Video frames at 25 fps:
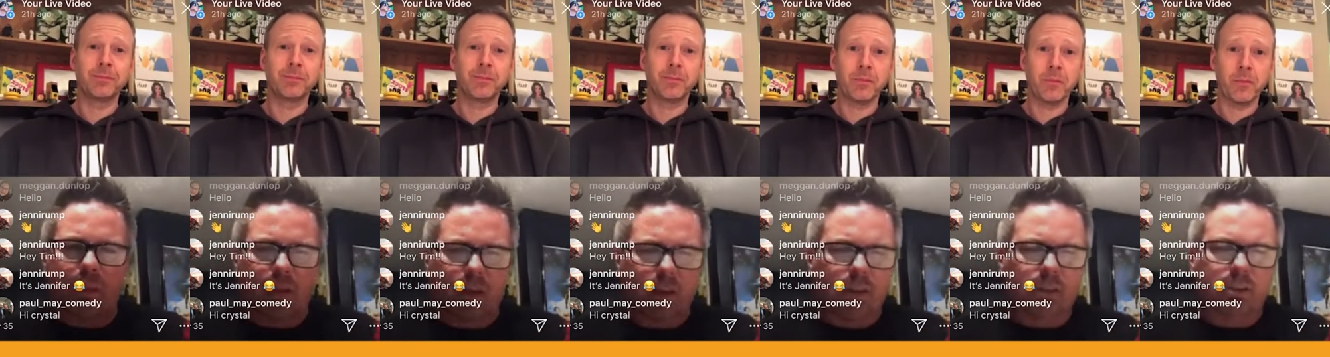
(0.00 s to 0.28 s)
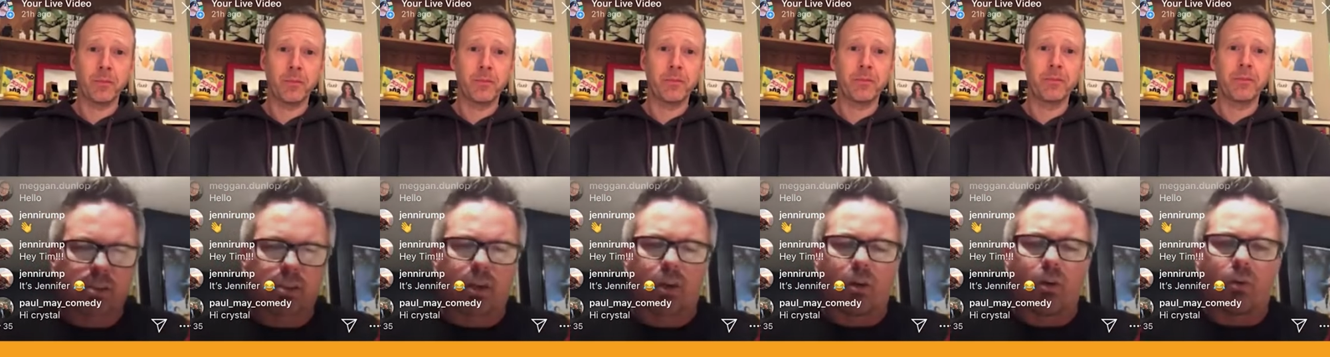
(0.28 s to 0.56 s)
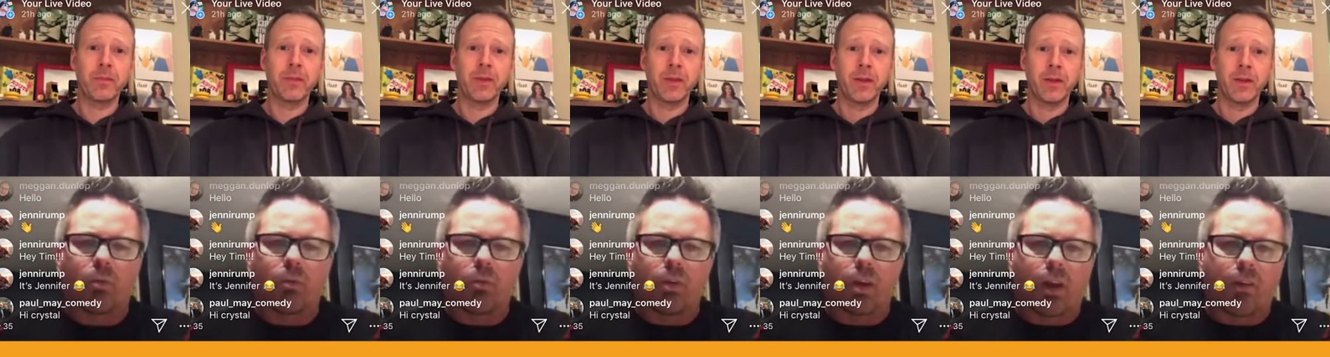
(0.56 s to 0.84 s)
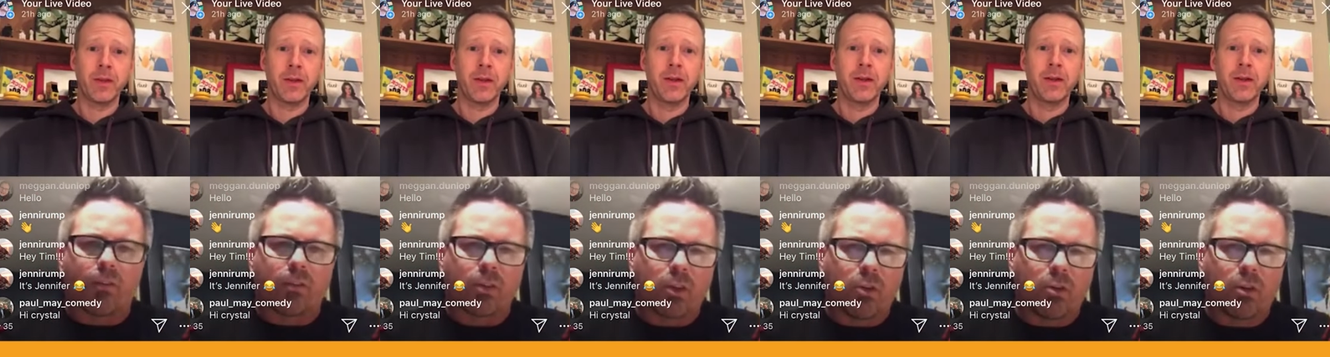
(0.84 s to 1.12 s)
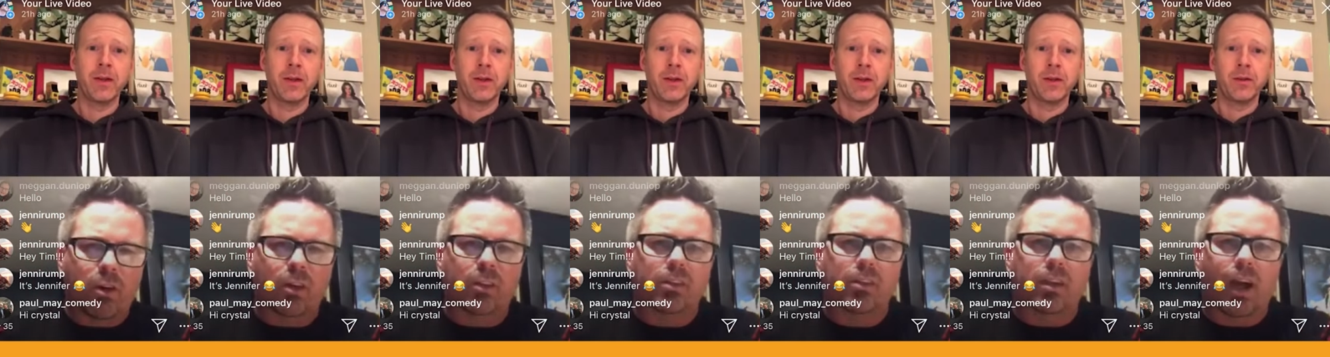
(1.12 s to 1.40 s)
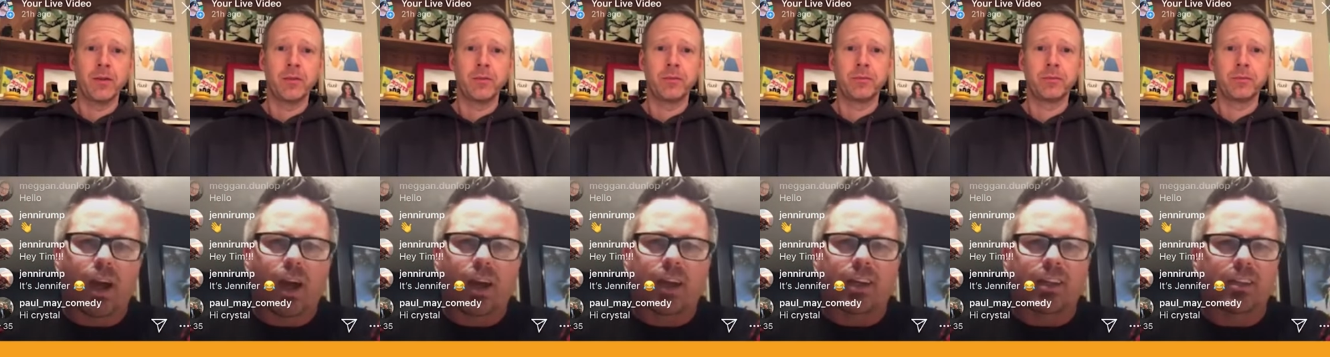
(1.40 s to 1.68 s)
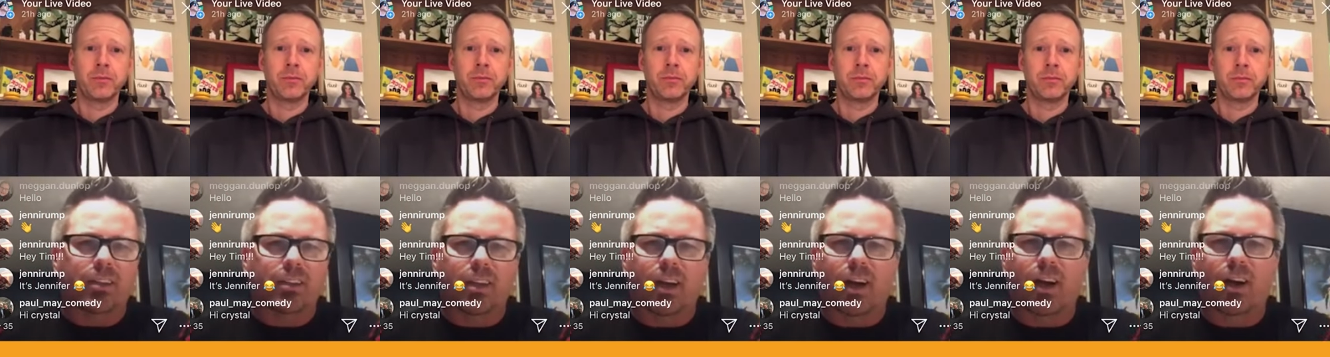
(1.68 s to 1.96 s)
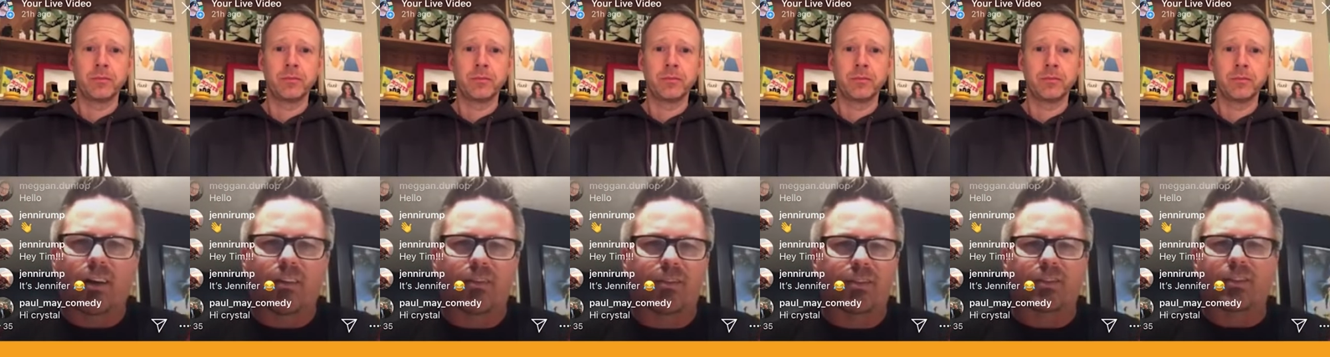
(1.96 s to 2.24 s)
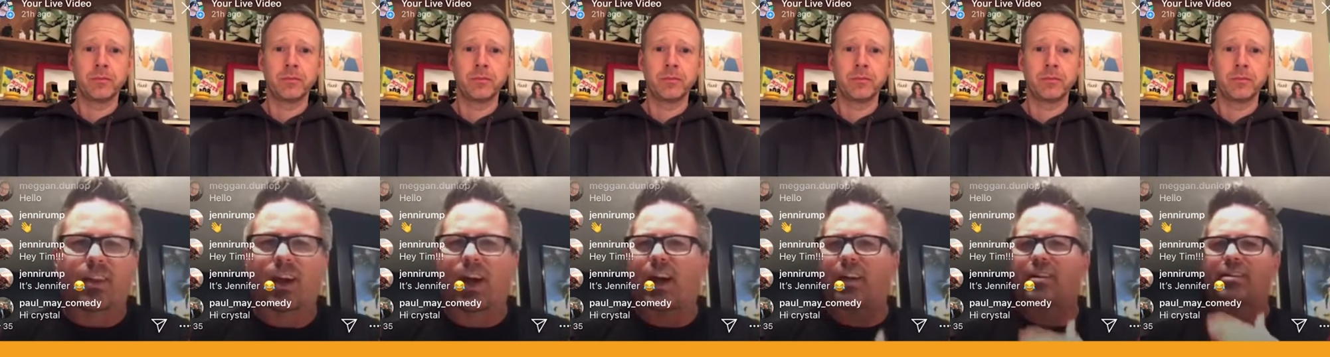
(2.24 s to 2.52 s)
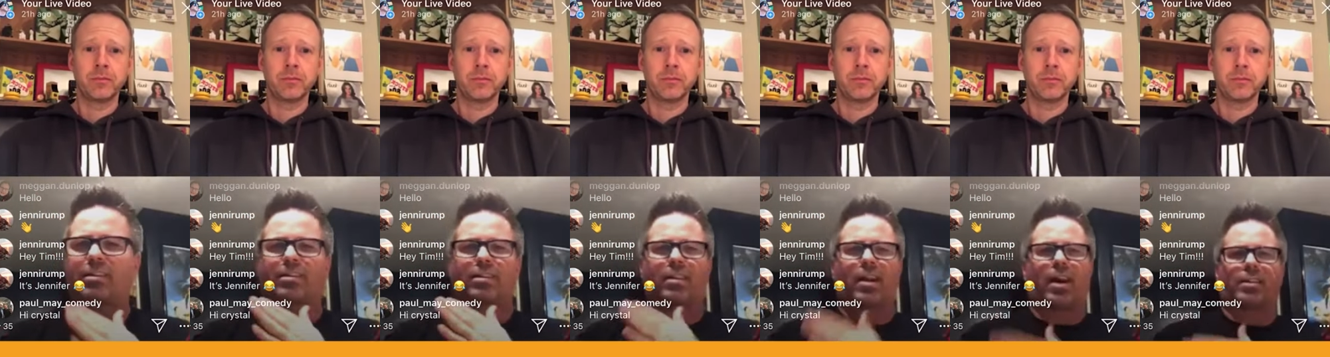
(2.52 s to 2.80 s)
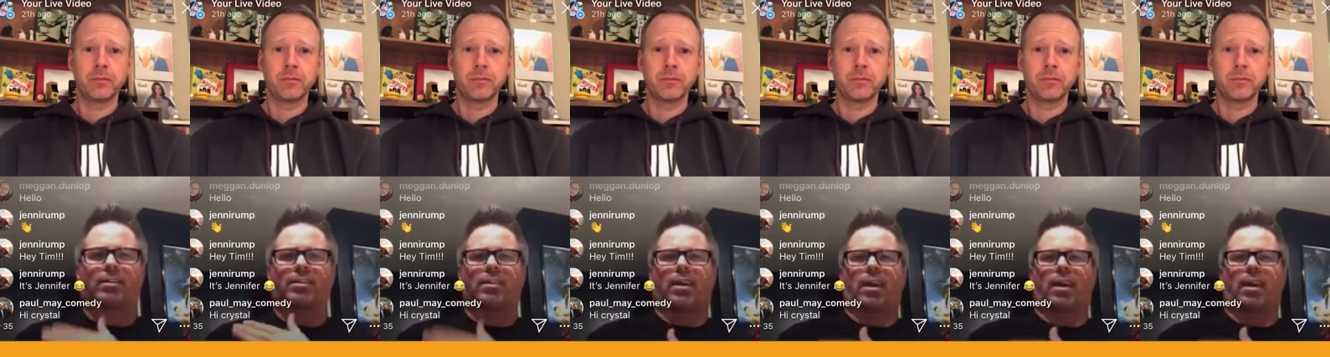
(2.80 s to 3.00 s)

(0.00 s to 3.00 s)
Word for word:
Speaker 1: So whenever you hit like and love, that's that's like